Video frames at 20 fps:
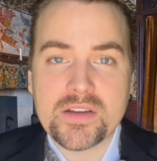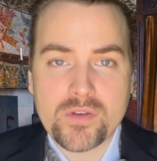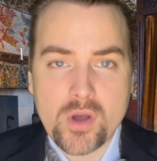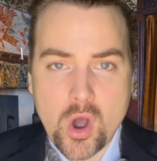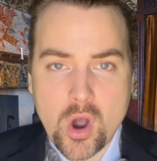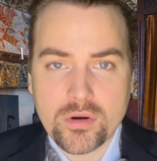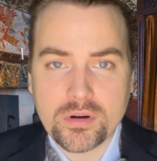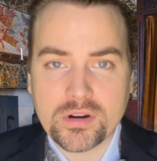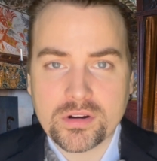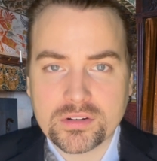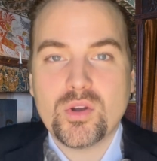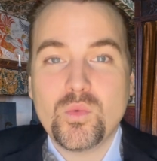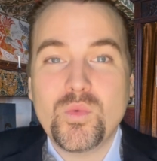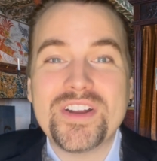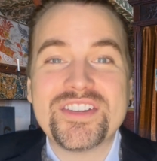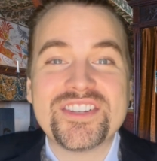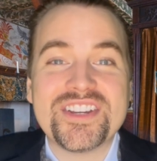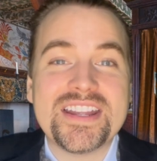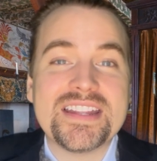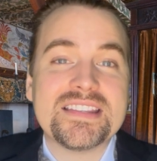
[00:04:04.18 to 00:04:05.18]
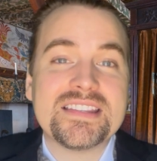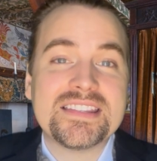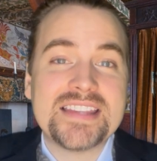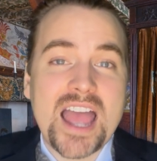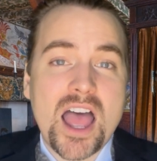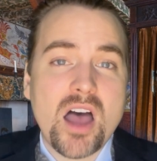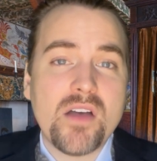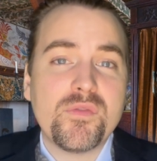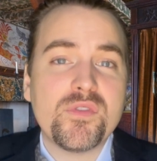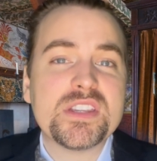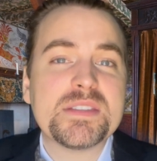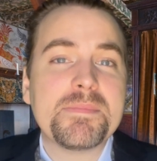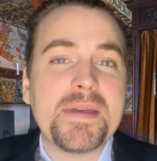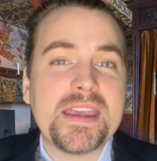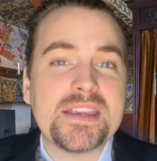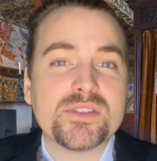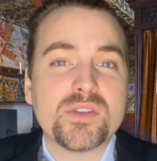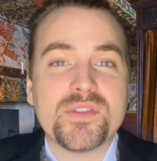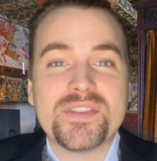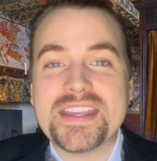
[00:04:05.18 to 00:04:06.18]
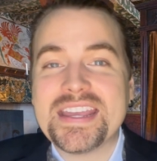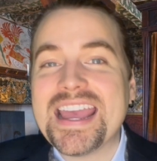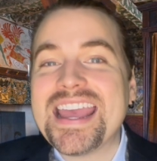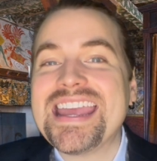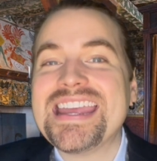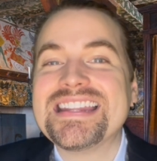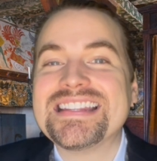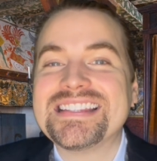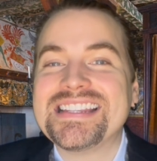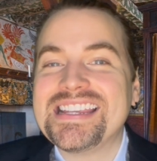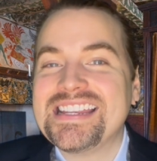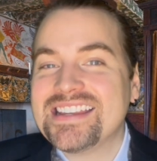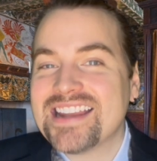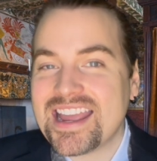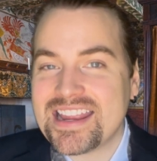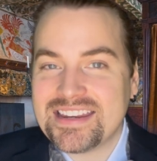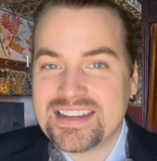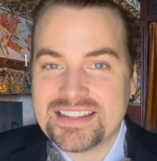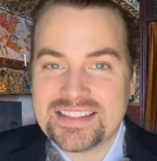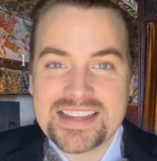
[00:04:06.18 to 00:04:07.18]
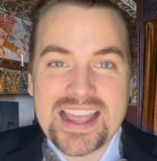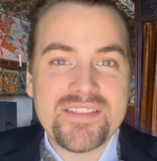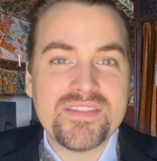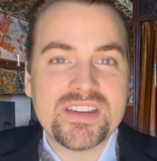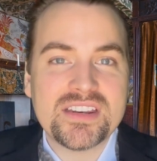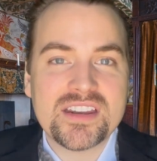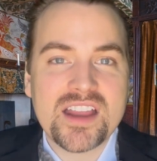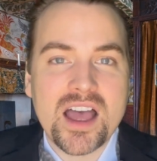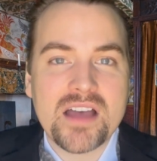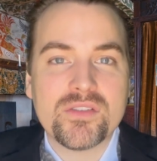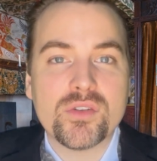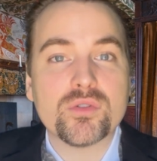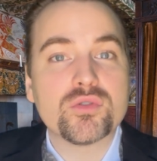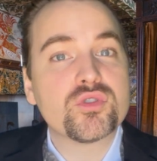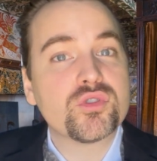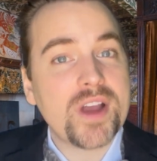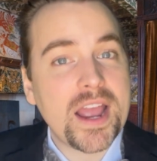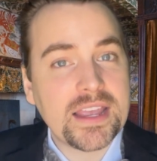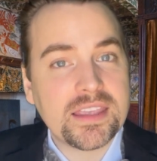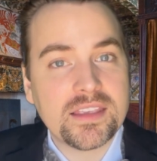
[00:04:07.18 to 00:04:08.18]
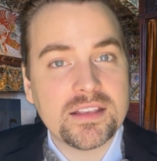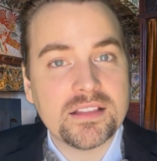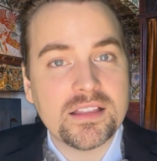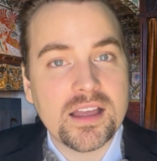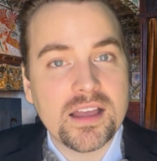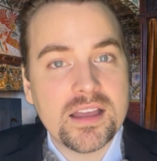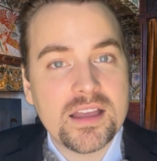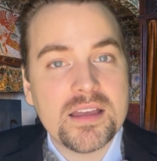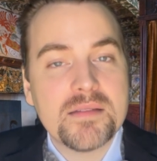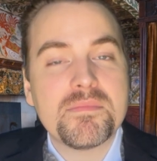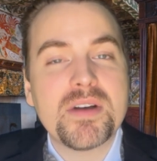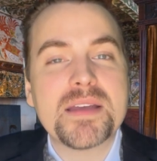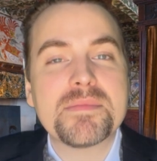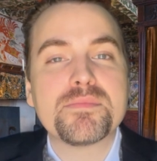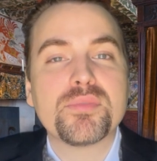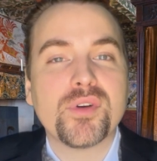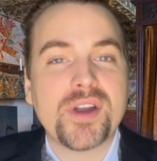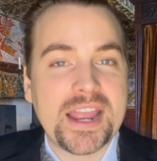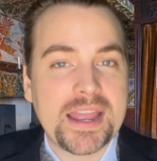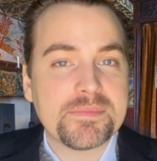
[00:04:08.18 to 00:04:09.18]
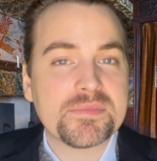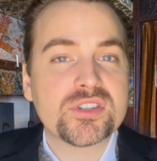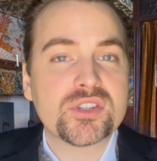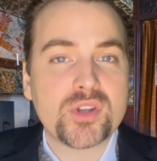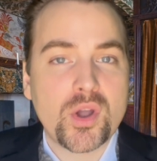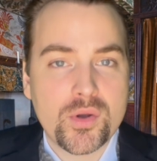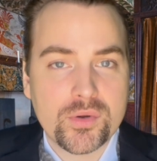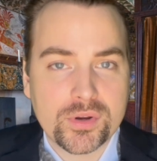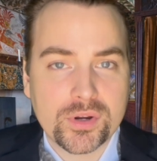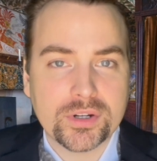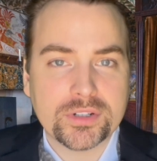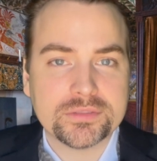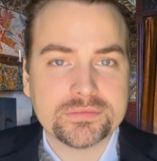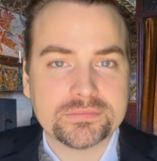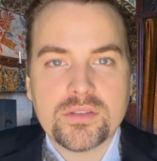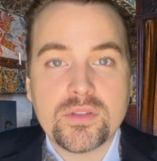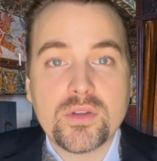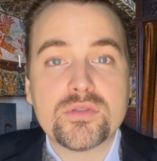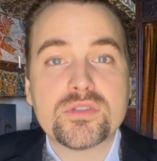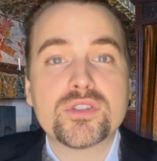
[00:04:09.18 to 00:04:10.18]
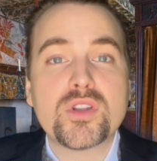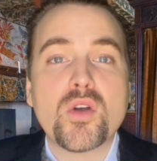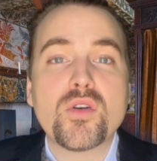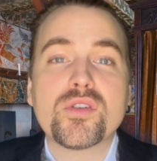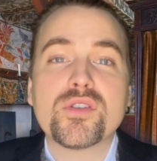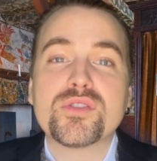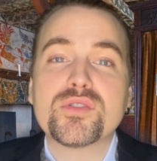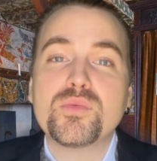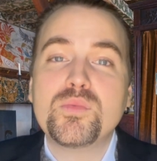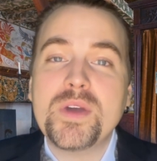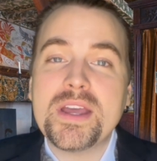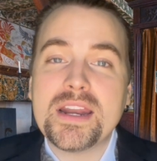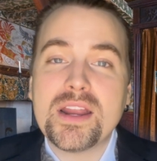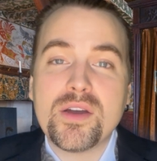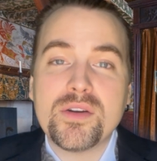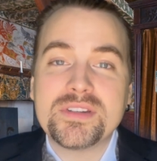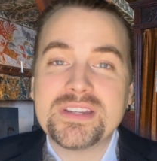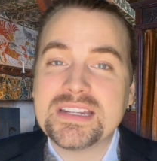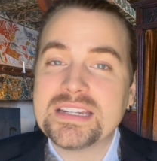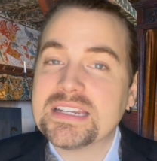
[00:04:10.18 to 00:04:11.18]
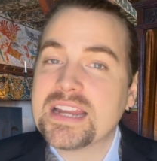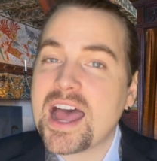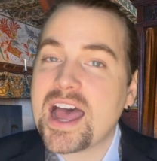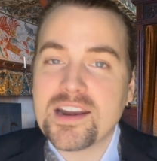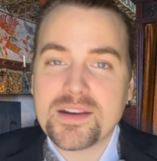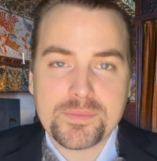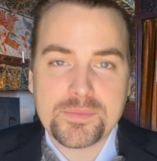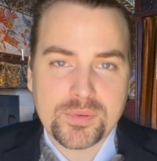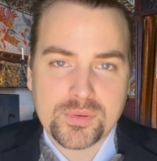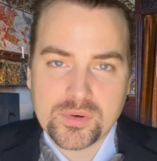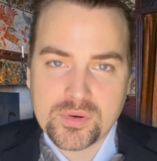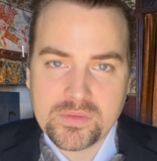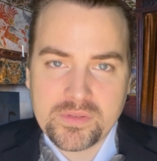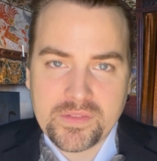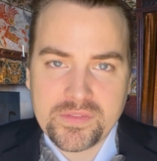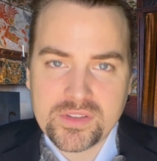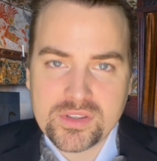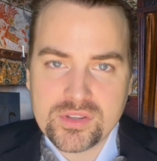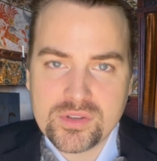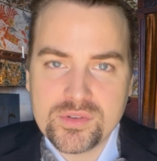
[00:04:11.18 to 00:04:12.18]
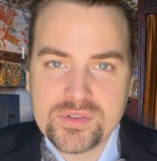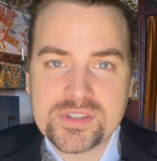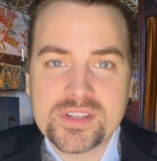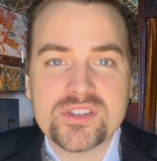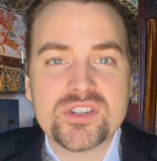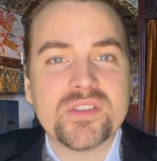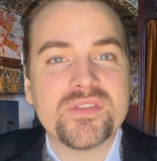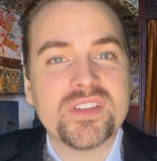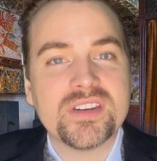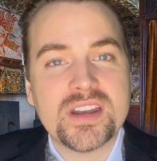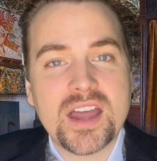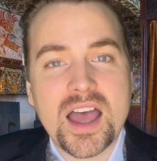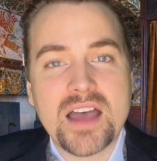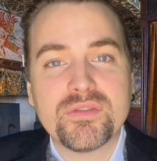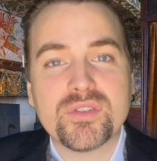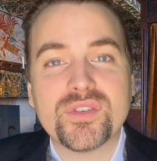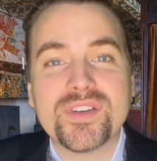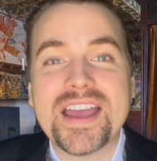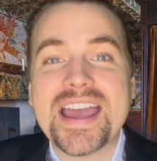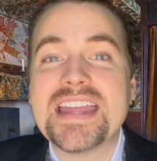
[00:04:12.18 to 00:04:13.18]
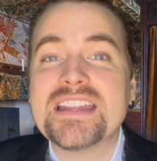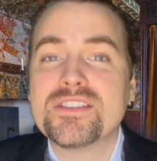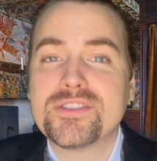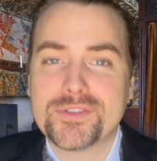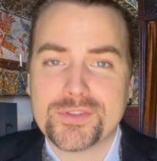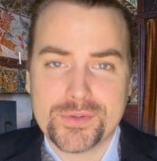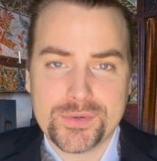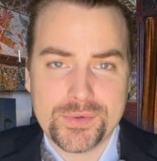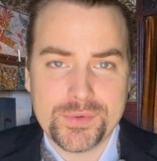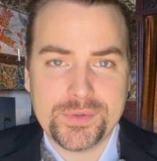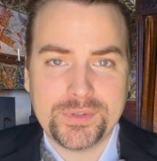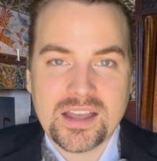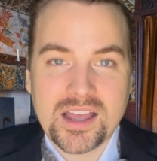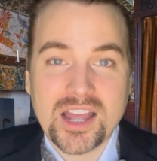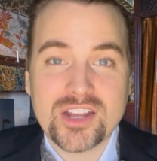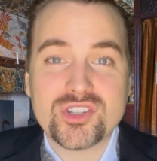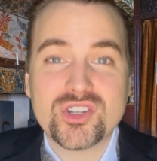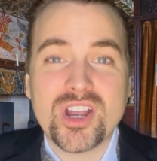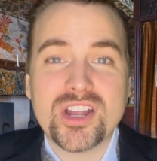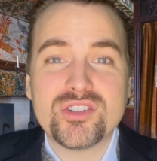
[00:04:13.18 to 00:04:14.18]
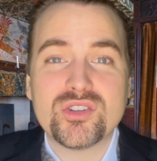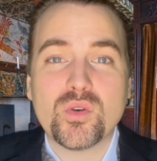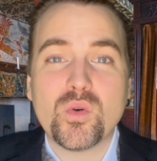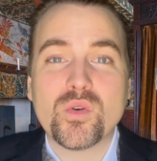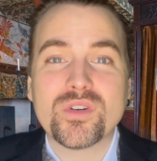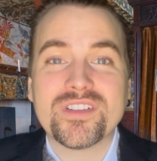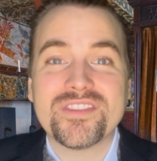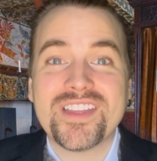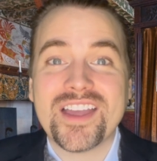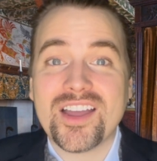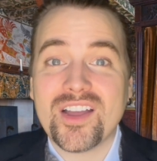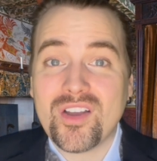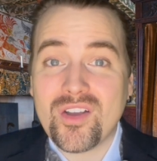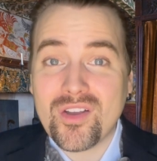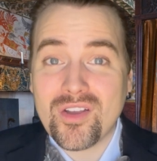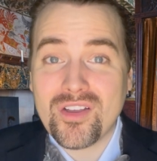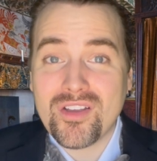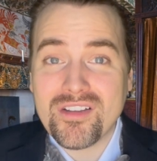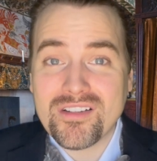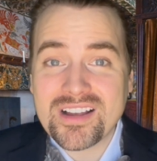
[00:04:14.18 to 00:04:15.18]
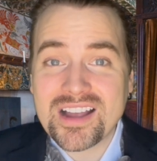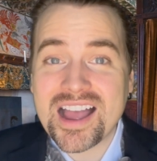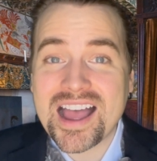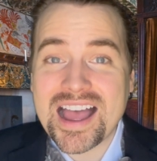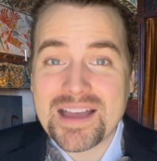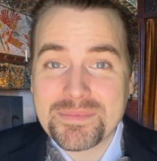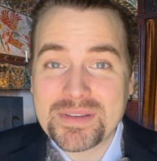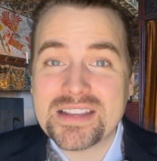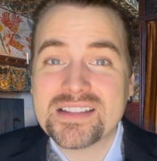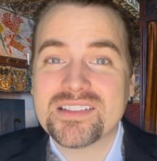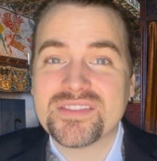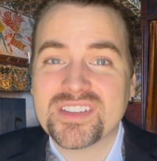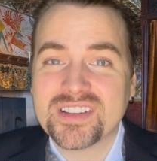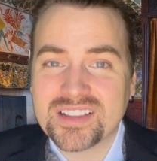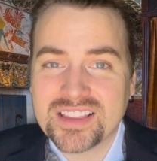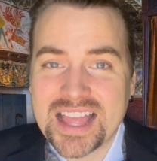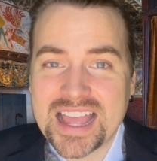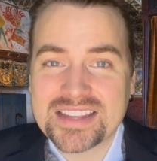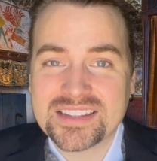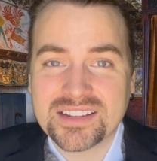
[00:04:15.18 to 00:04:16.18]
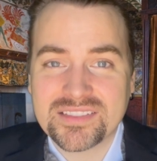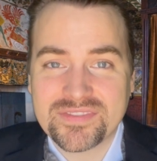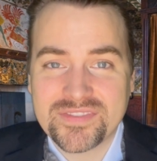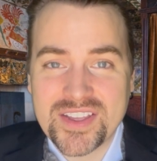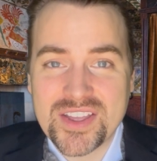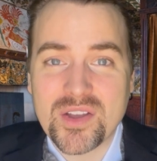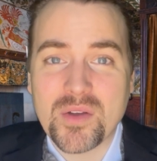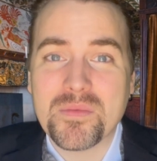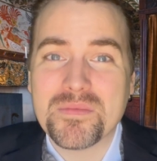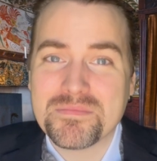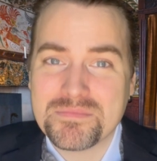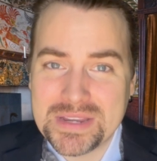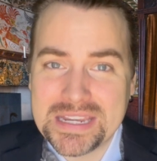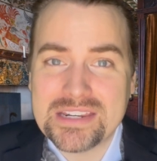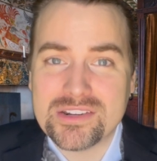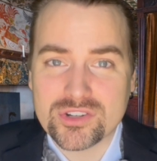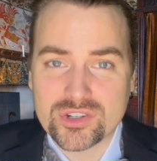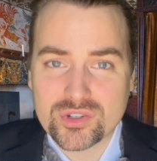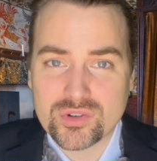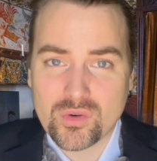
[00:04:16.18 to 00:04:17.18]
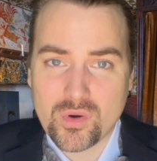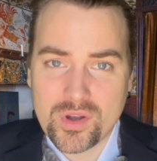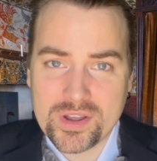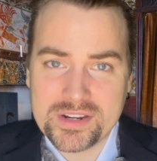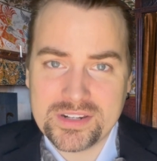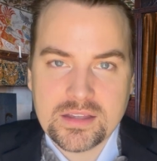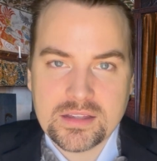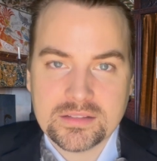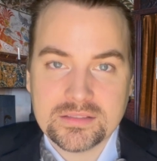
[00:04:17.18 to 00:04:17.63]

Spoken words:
Horror, which itself was based on the 1897 novel Dracula by Bram Stoker. Though Stoker's widow did not approve of the usage of the novel and sued. A judge ordered that all copies of the classic film be destroyed.